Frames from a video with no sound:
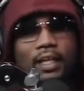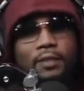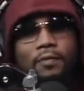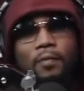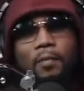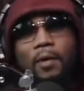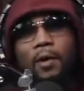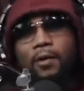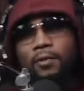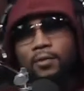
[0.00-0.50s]
for
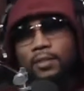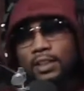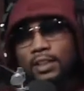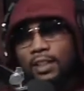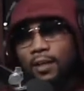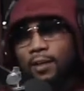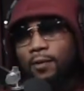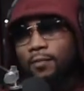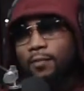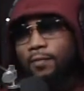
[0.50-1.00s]
my own
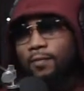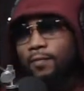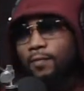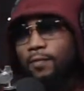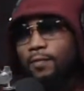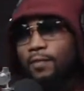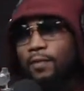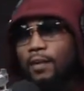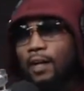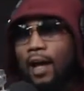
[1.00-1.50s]
self.
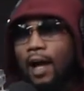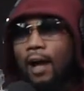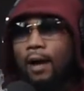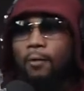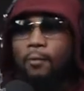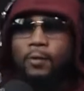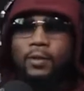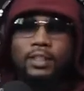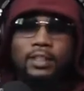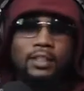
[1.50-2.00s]

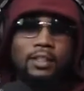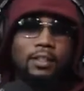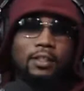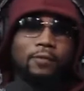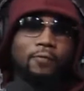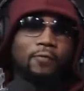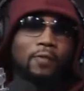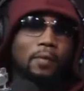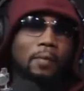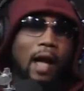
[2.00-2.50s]
You
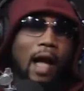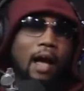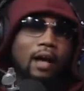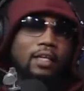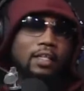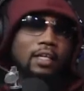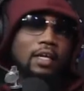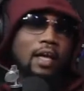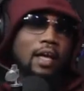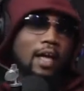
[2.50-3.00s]
feel me?
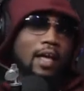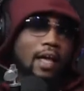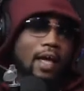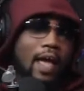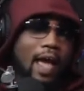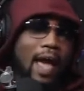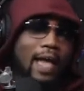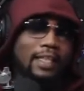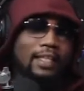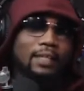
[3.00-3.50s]
At
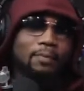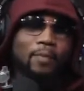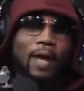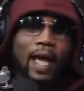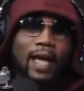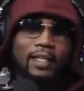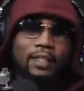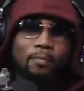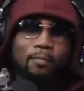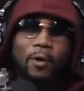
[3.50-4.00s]

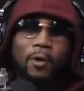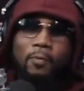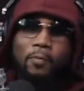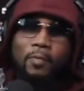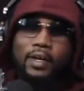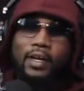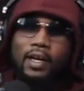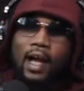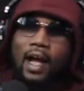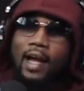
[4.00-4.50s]
the
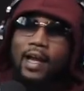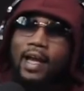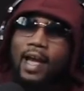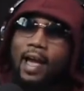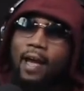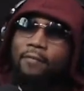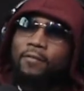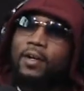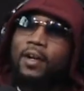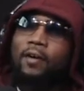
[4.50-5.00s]
moment, I didn't
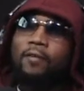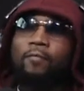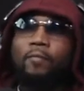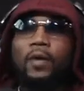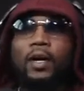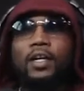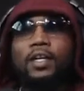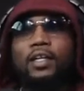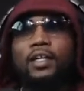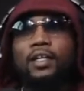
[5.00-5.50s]
have enough
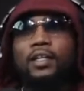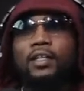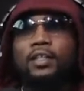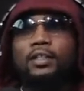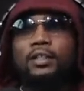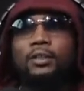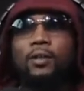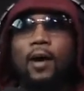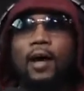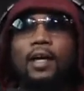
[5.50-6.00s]
money,
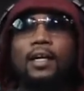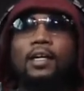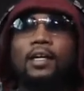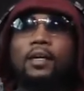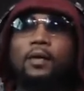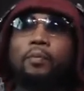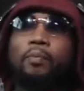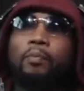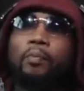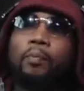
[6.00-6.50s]
so I
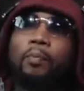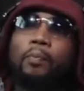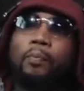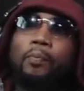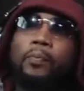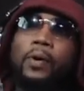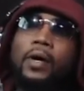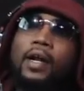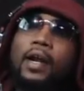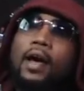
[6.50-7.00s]
couldn't
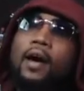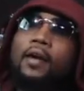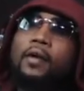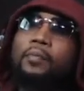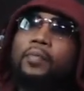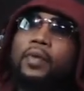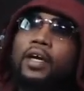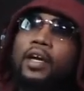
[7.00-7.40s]
put out a big